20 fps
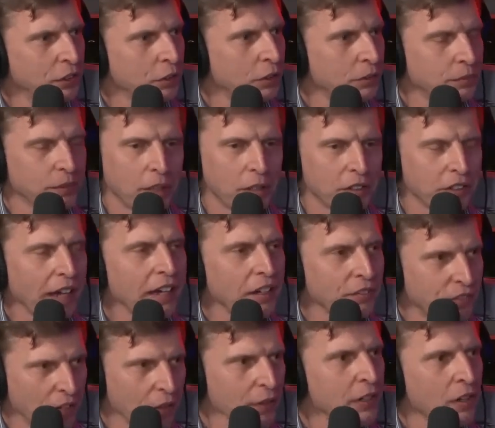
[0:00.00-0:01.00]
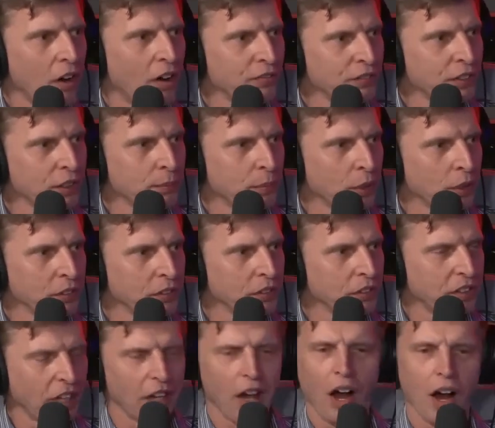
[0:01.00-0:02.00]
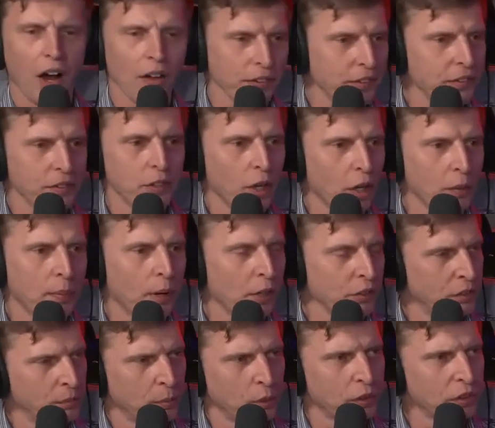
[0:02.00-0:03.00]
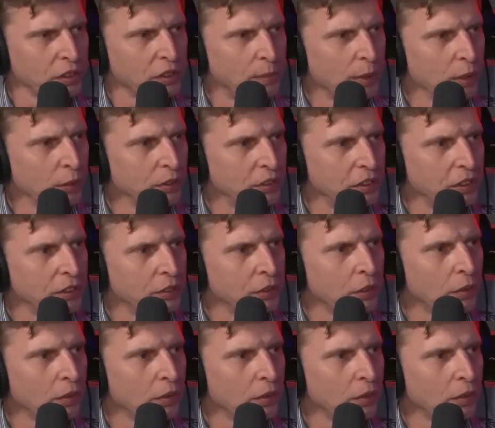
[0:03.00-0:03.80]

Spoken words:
You take a very confident person to say, oh, there's no possible conspiracy at all.